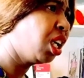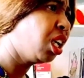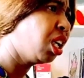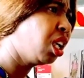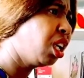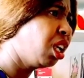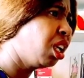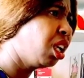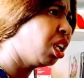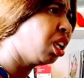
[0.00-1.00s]
can have
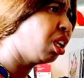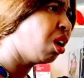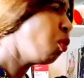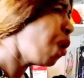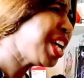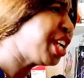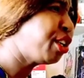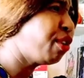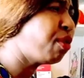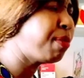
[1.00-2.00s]

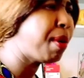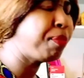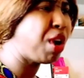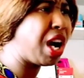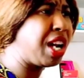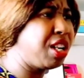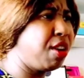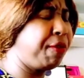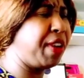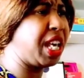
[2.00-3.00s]
bloopers, you can
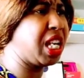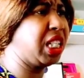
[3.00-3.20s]
have